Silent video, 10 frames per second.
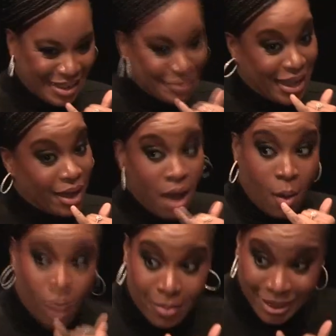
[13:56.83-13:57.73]
I'm like,
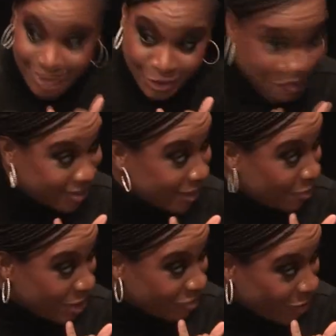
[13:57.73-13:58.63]
we're about to do a six
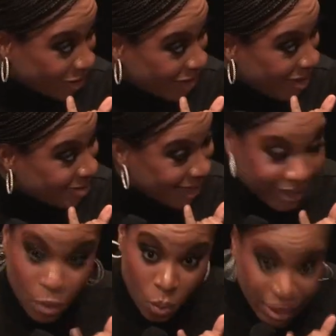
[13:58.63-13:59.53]
minute, 45
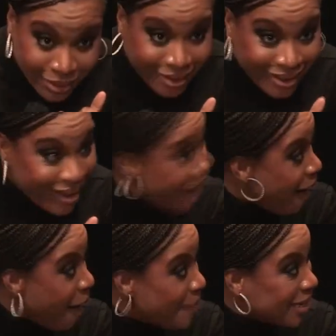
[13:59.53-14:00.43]
second oneer
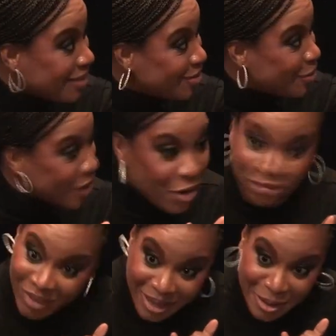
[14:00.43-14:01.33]
um, in a studio
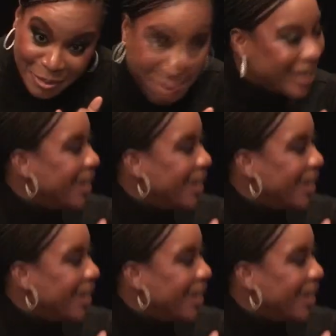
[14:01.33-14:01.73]
film.